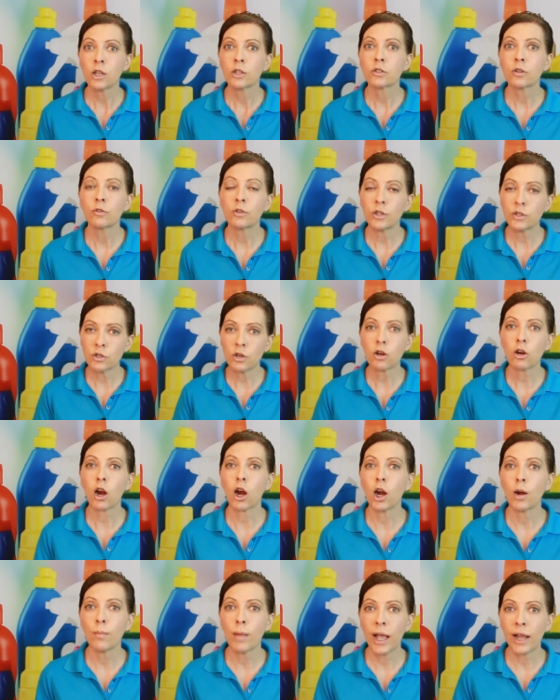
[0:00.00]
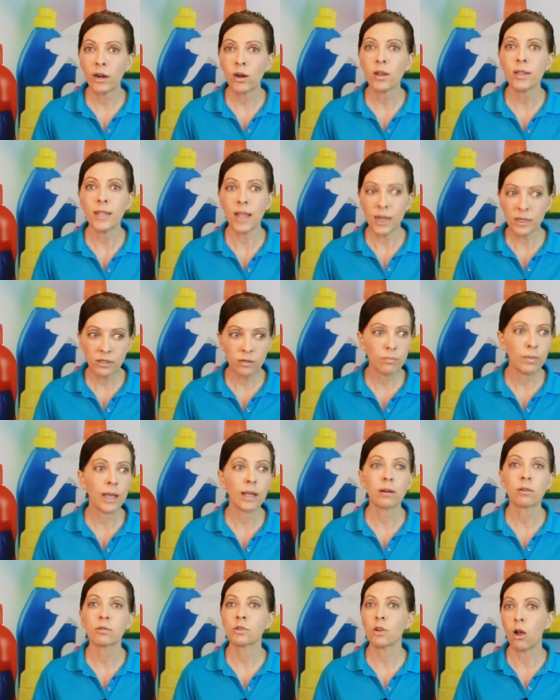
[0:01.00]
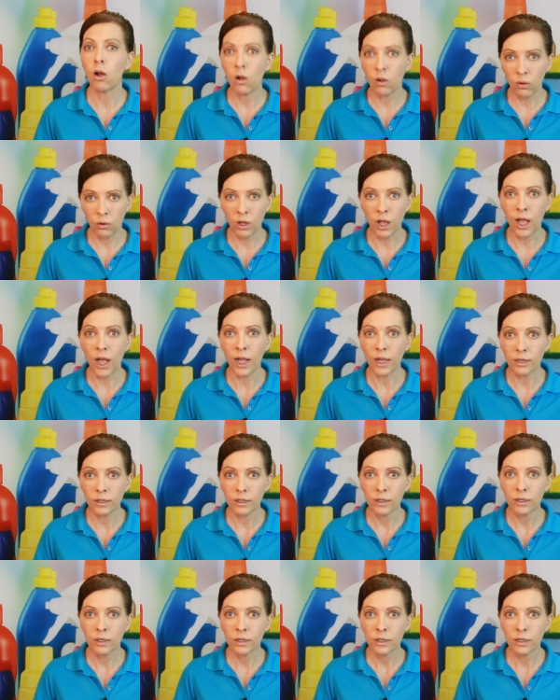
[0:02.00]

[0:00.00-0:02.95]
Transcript: So does your car matter? Yes, it matters a whole lot.